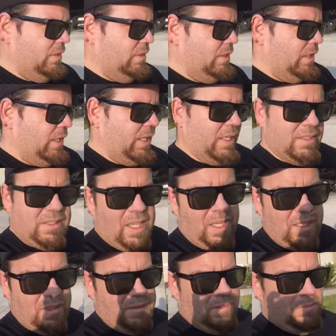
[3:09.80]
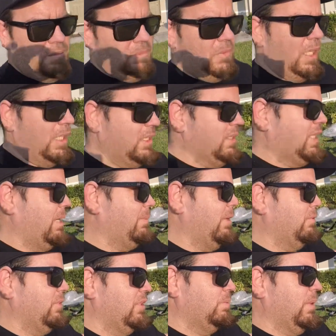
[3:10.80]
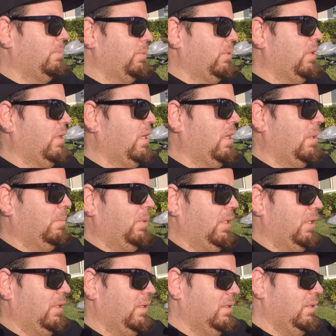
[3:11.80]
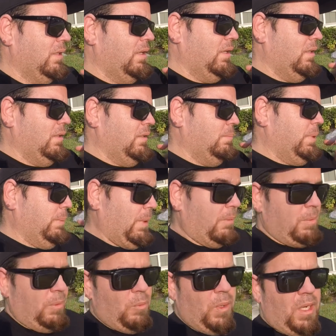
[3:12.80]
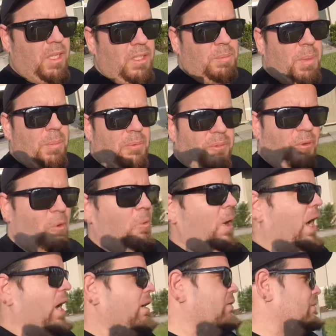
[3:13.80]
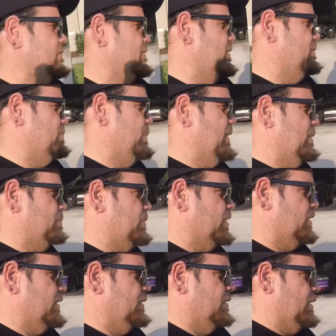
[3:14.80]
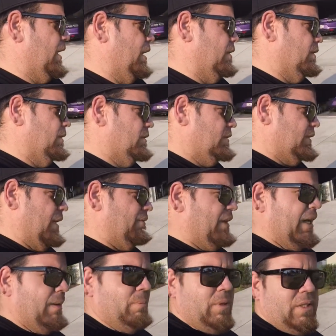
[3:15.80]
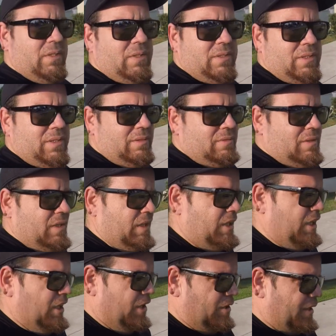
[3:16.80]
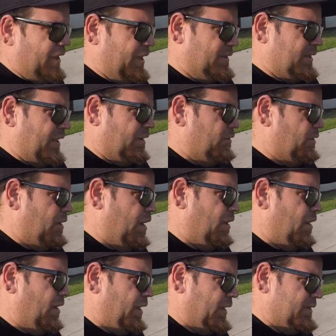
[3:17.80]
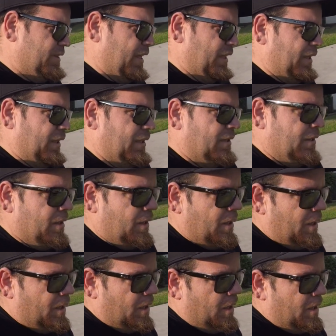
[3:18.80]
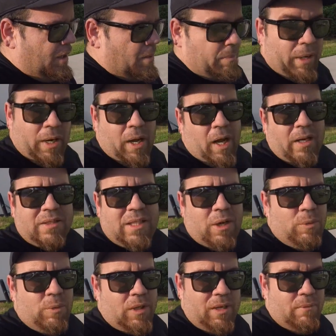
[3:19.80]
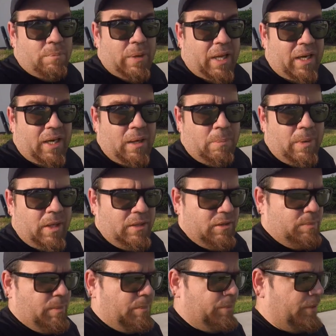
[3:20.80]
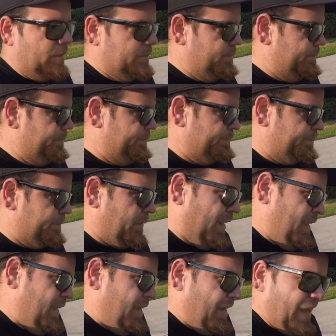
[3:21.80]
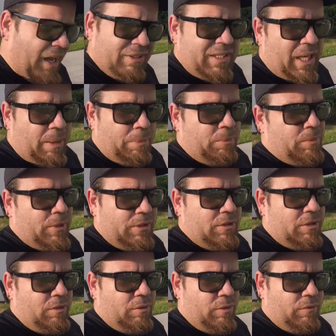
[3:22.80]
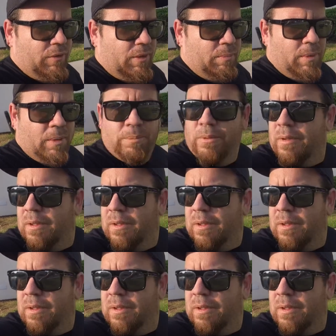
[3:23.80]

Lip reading: I guess they just came out with this bumper, but people have been waiting on this bumper for a while. It's been good, I don't know, 7, 8 months, a year, I guess. I don't know how long exactly. But honestly, I wasn't even planning on buying this bumper. I was happy when it was a 350 bumper.